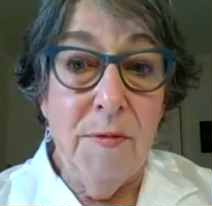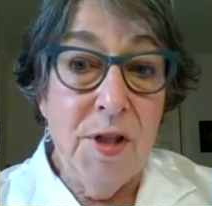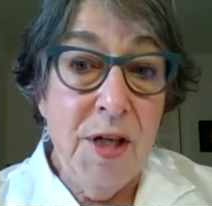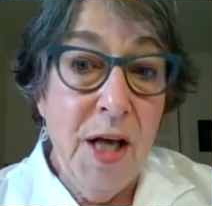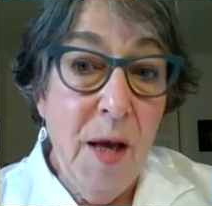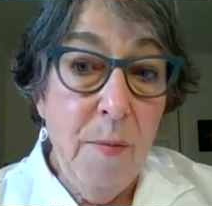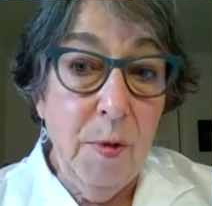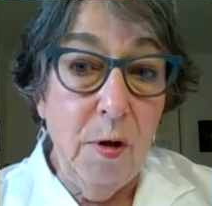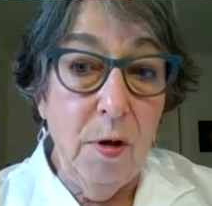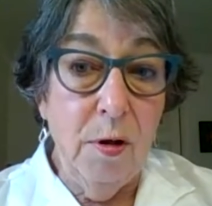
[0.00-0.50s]

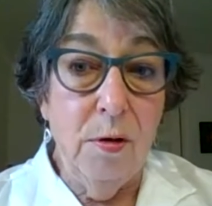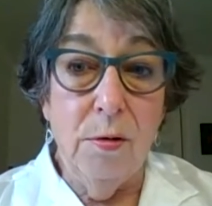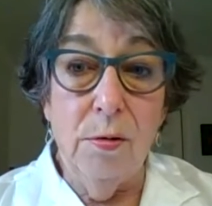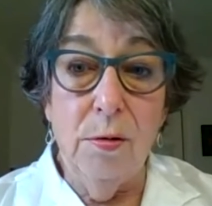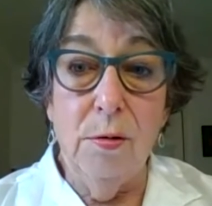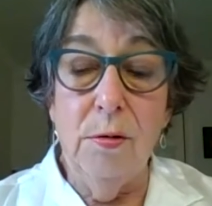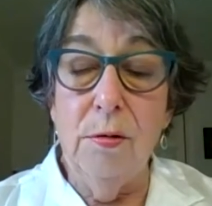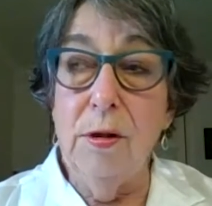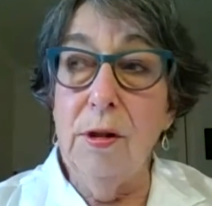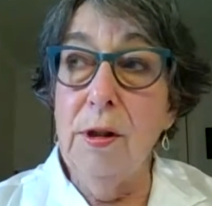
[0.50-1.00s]
Tamil
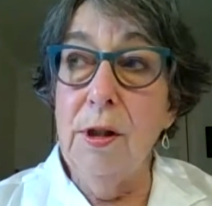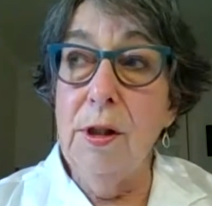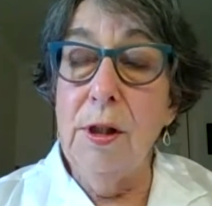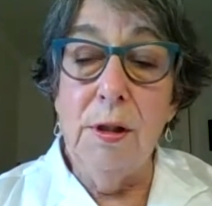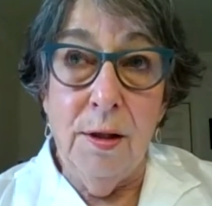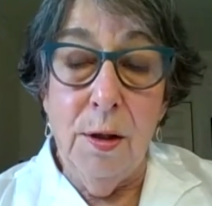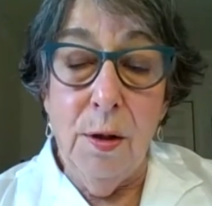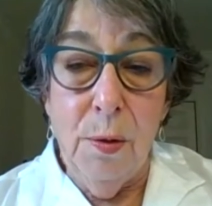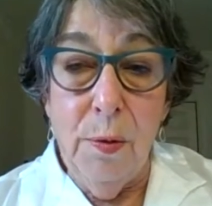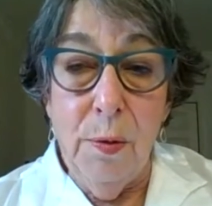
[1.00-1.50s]
or
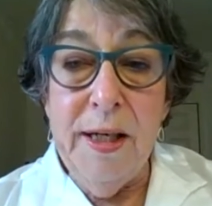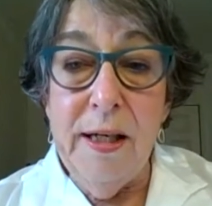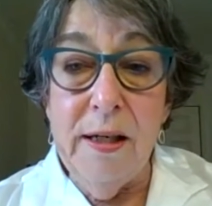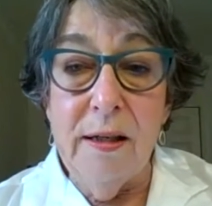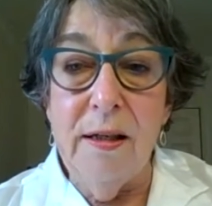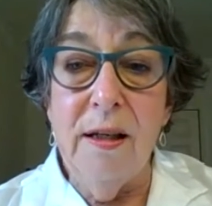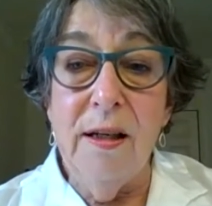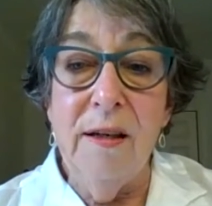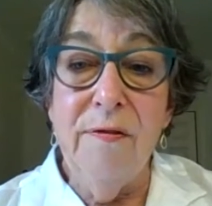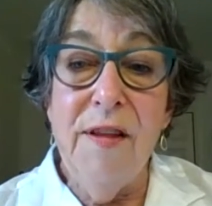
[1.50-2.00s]
Korean,
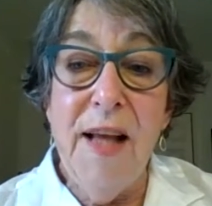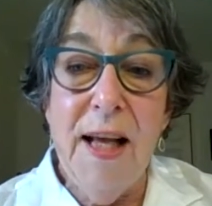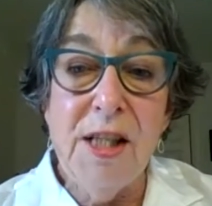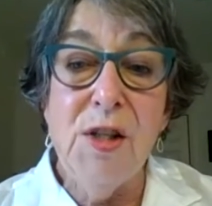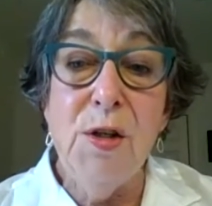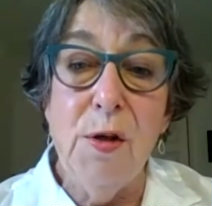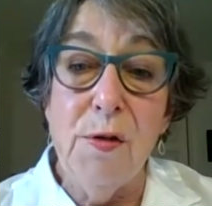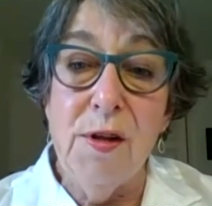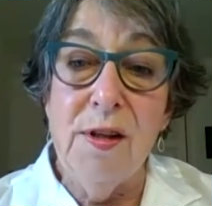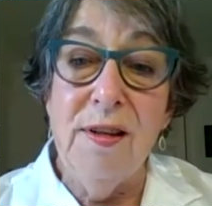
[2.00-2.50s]
and if that's
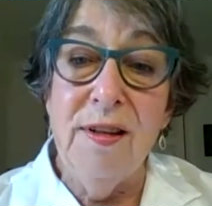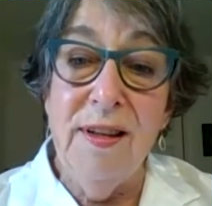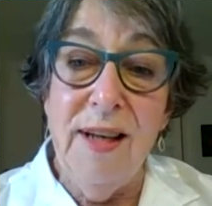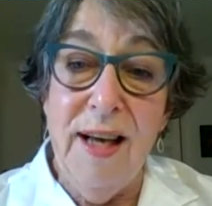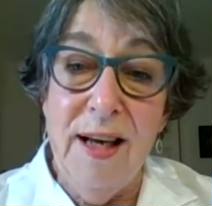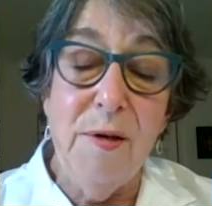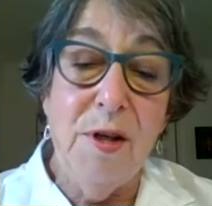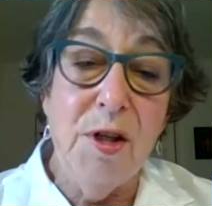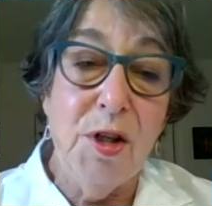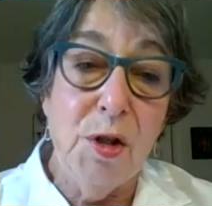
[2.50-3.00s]
not the
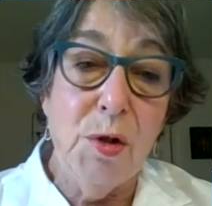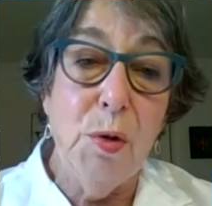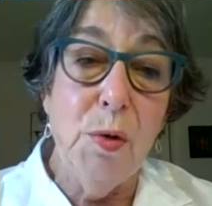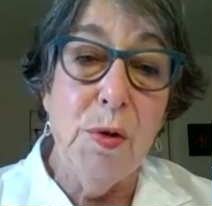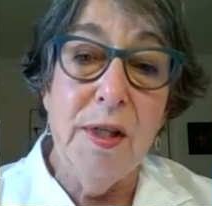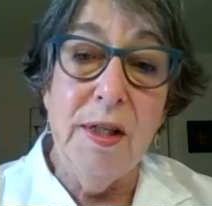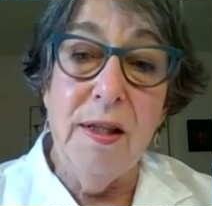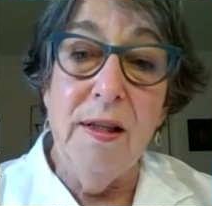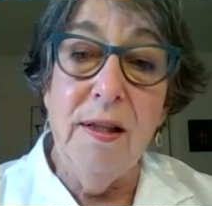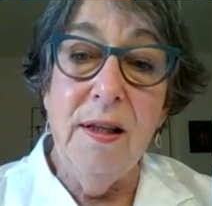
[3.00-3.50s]
language taught
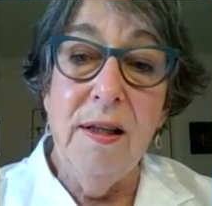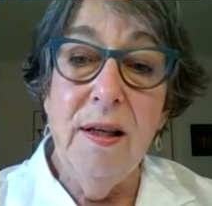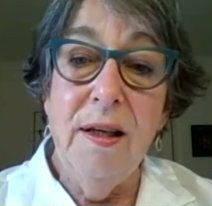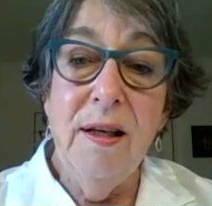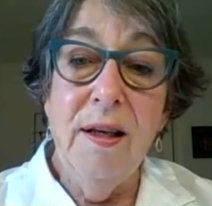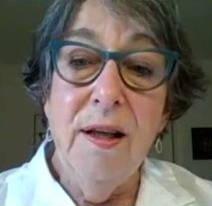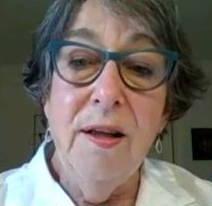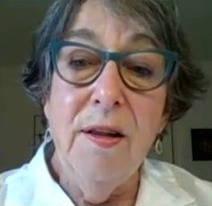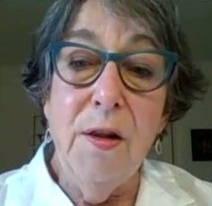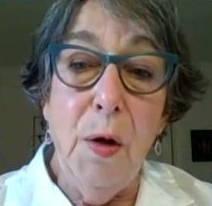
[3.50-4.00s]
in
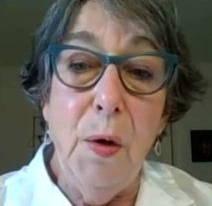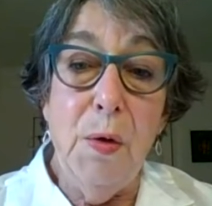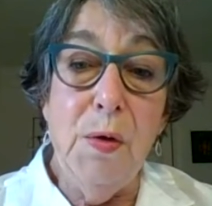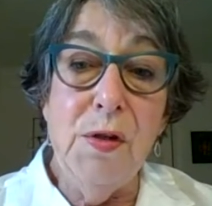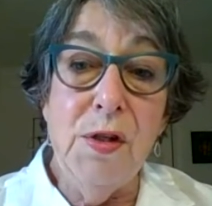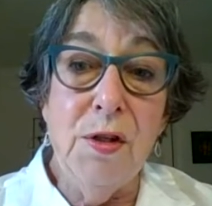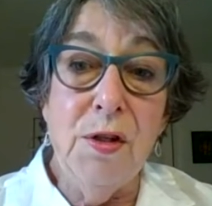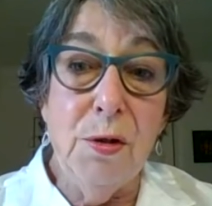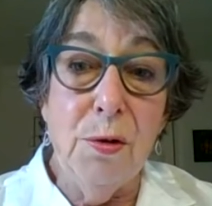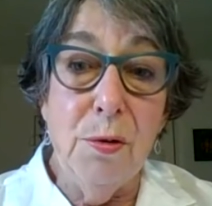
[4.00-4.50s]

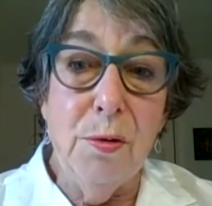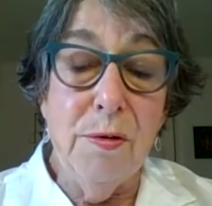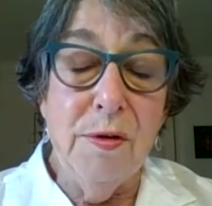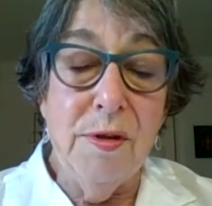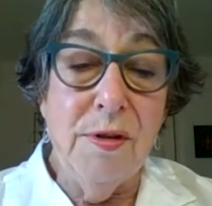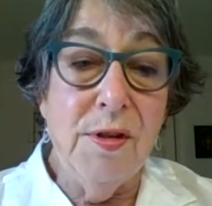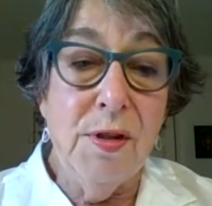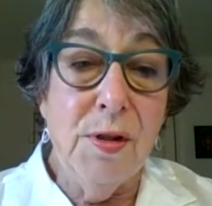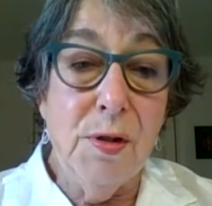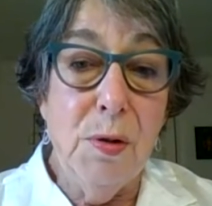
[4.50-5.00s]
those
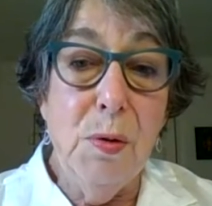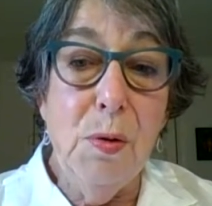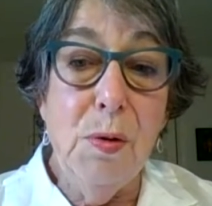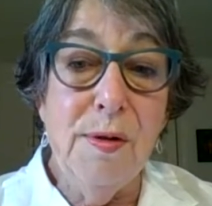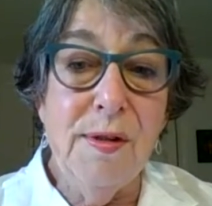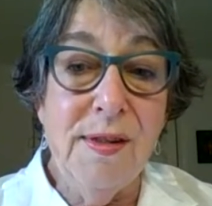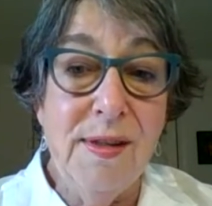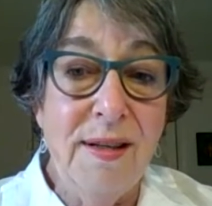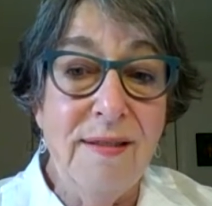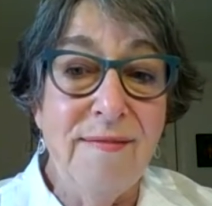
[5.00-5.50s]
children's
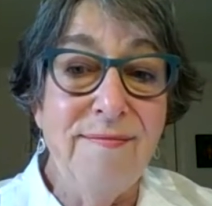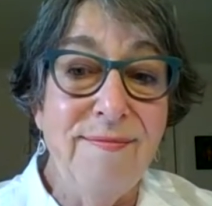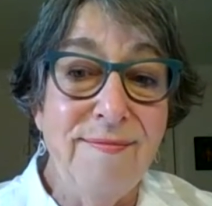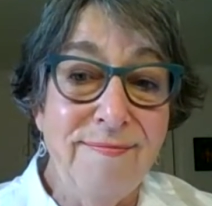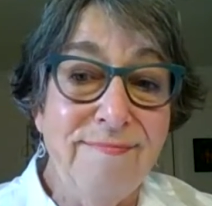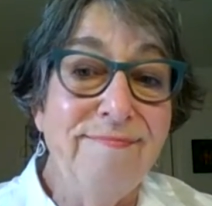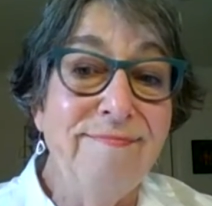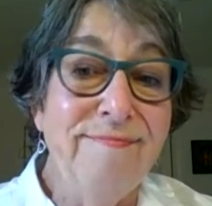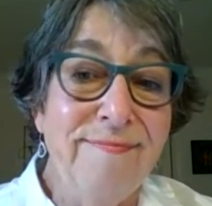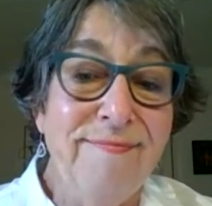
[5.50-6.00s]
schools, then
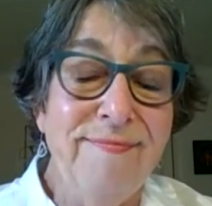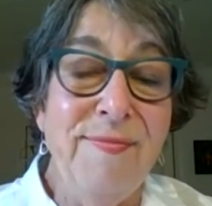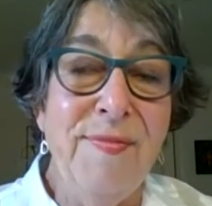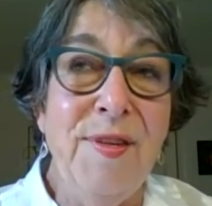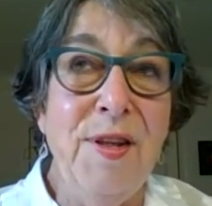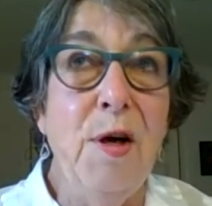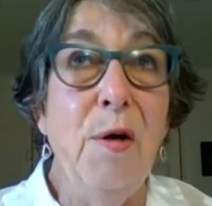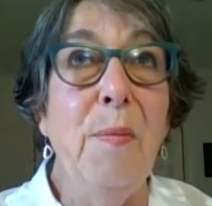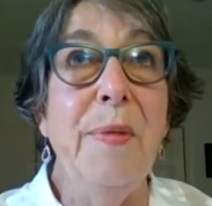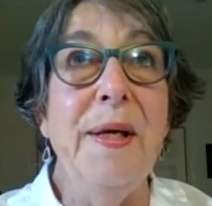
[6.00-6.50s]

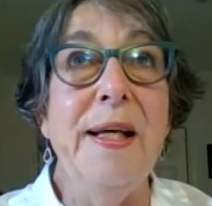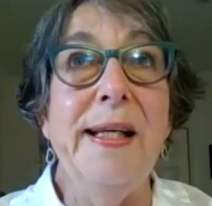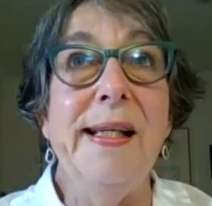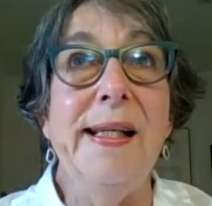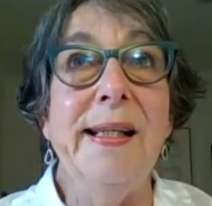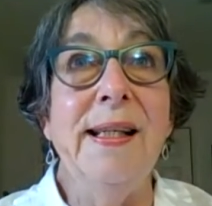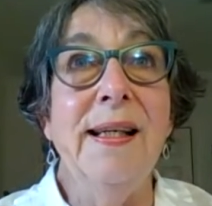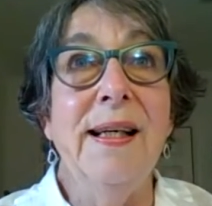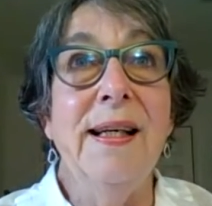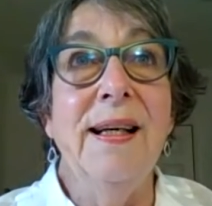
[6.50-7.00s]
there'll be